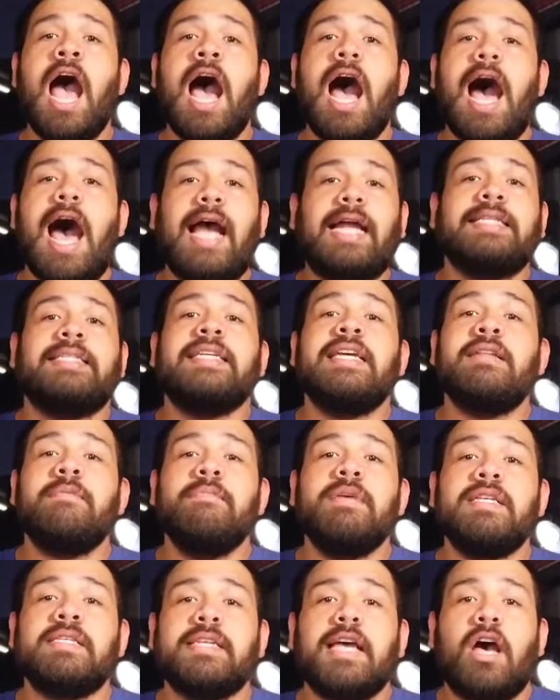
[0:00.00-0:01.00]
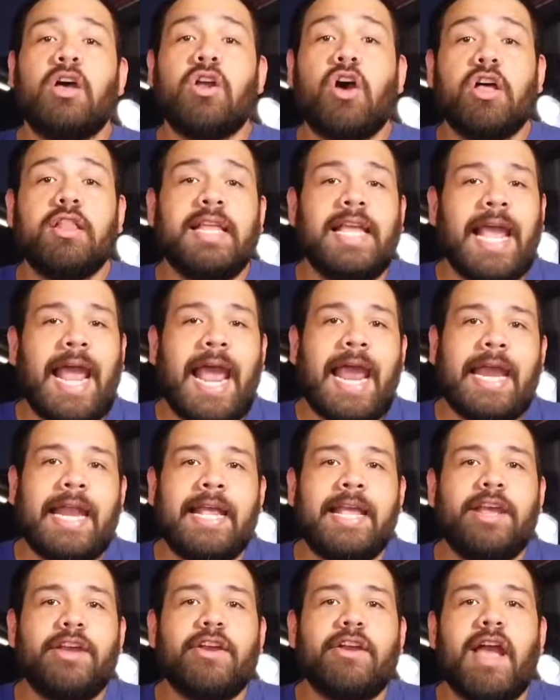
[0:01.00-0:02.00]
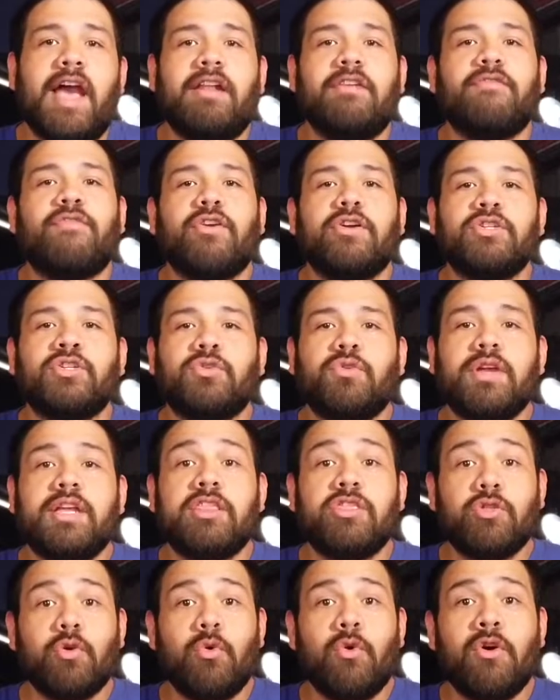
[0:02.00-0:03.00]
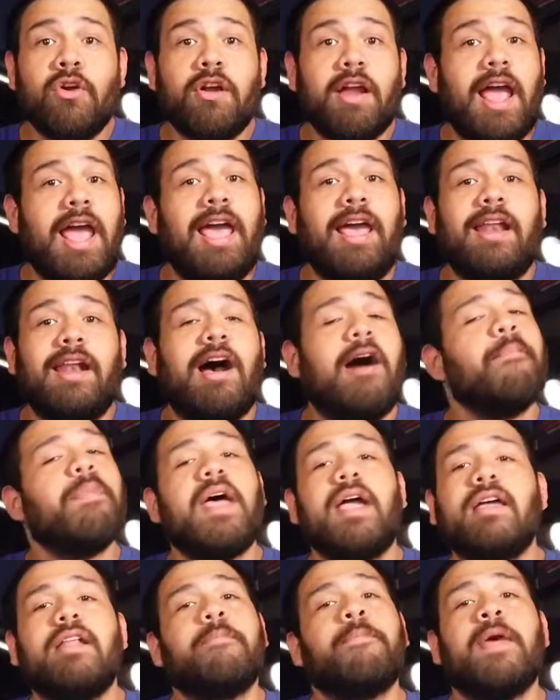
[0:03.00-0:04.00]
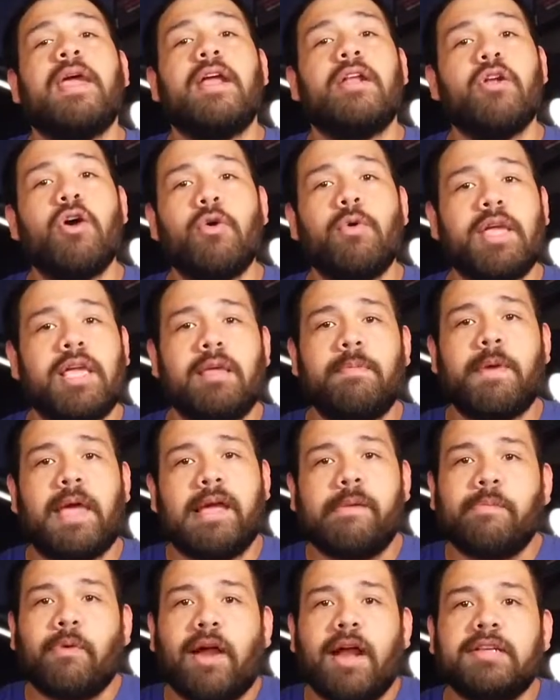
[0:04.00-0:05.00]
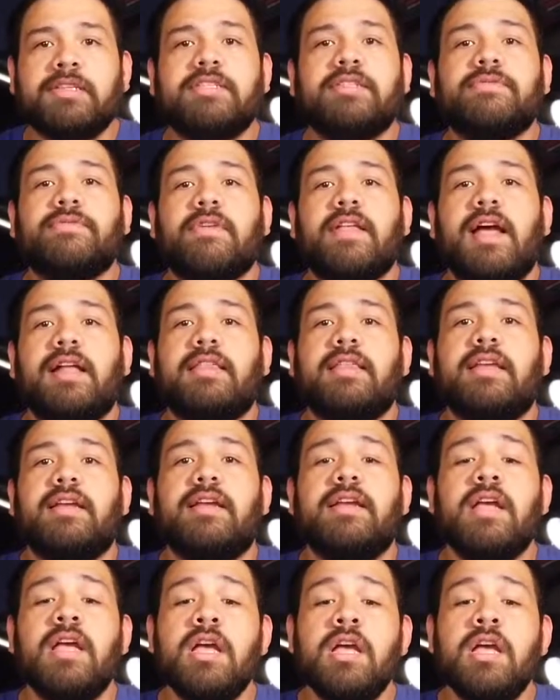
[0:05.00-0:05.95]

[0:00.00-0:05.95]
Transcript: I did miss out on the 80-year anniversary Thor, and I'm not going to pay no eBay prices for that thing.